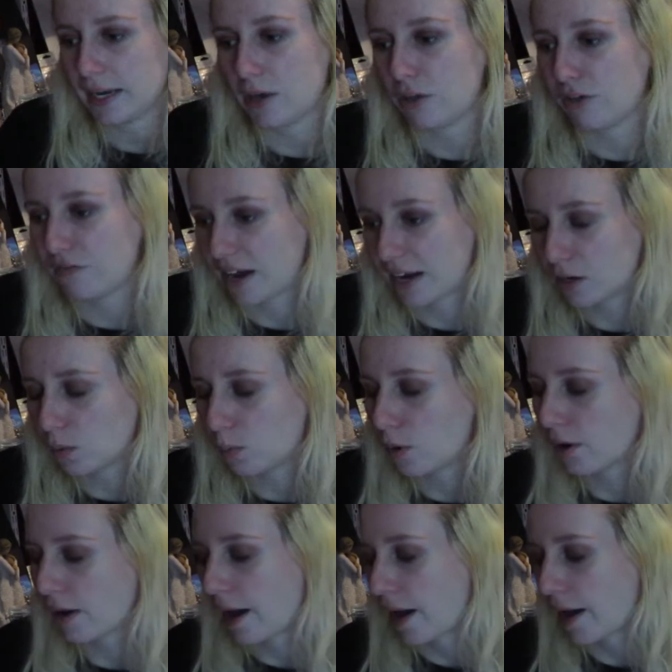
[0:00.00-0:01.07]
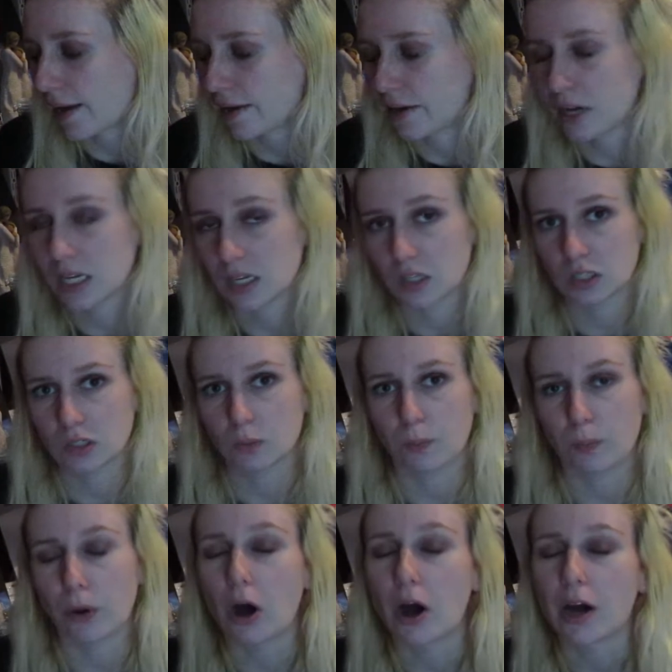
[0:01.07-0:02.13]
Now the final book I
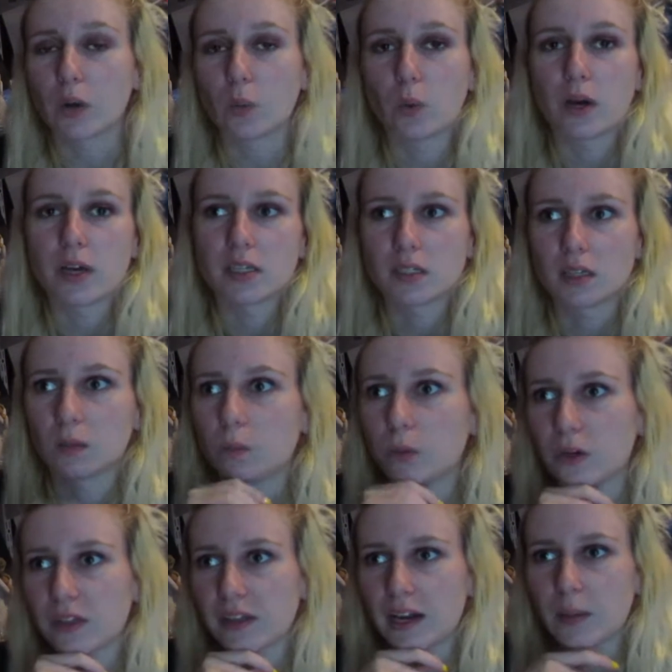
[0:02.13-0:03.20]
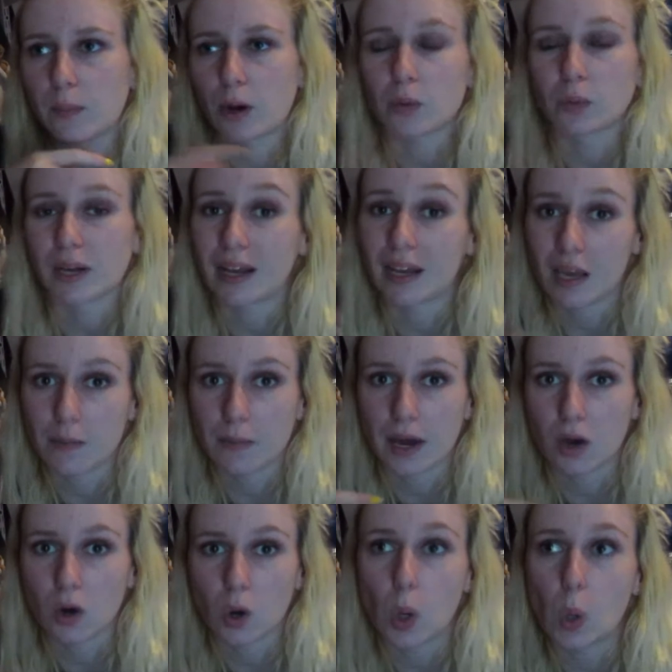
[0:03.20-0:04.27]
bought was a book that I bought when I came
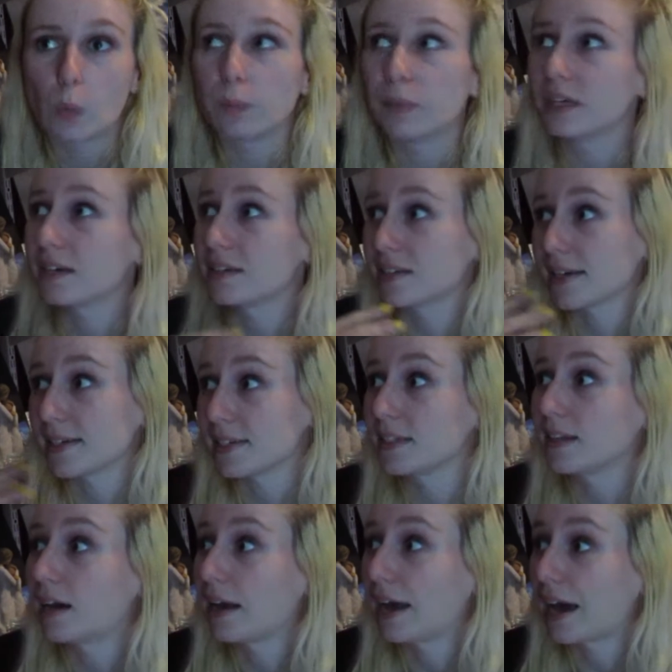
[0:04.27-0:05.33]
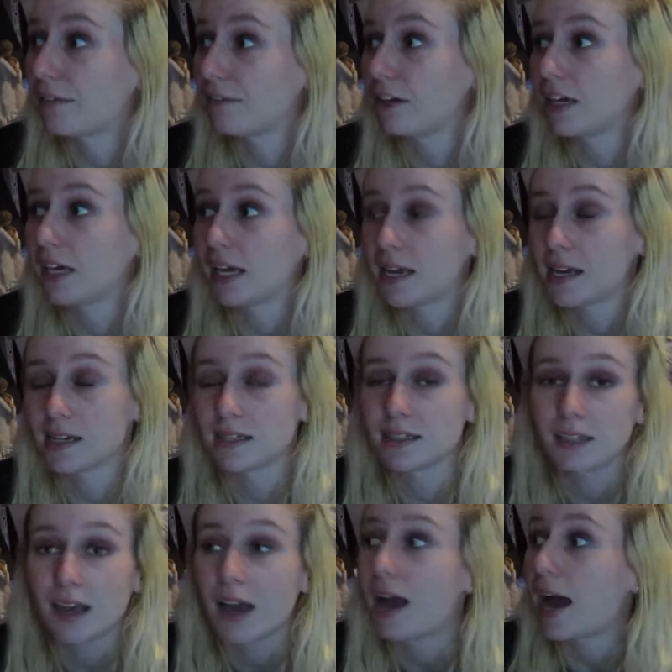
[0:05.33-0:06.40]
back home because I did not have it and
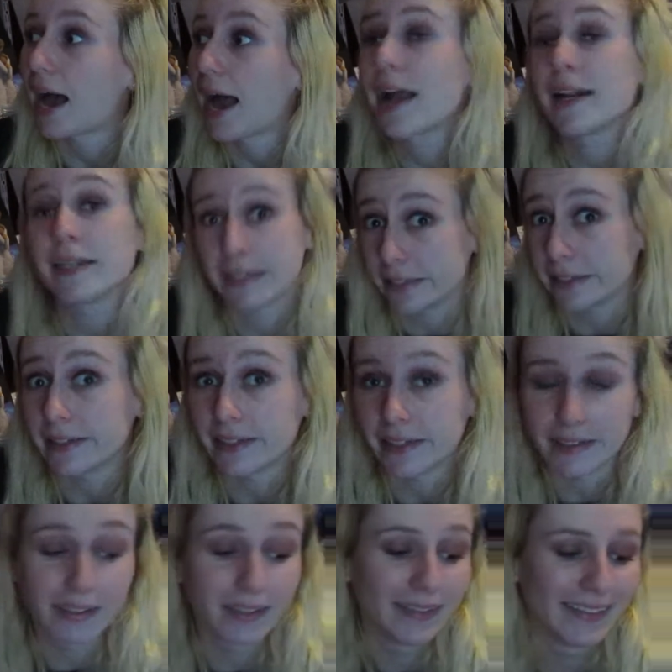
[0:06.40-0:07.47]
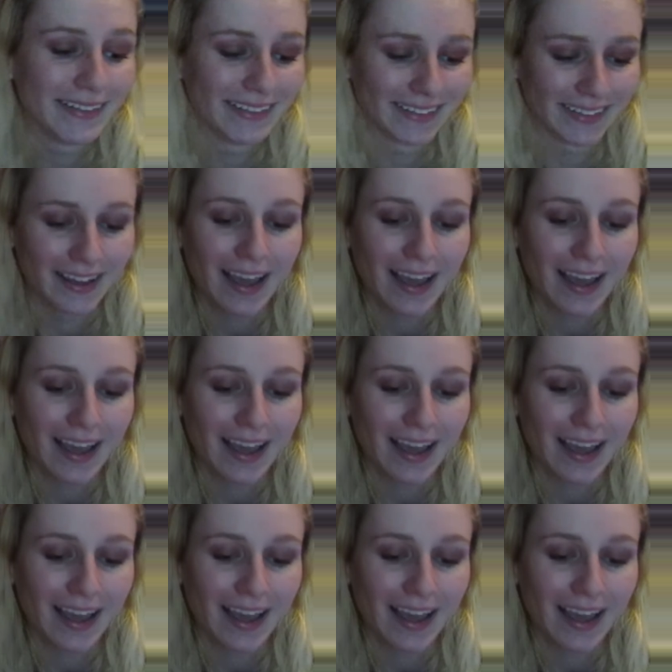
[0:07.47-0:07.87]
I needed it.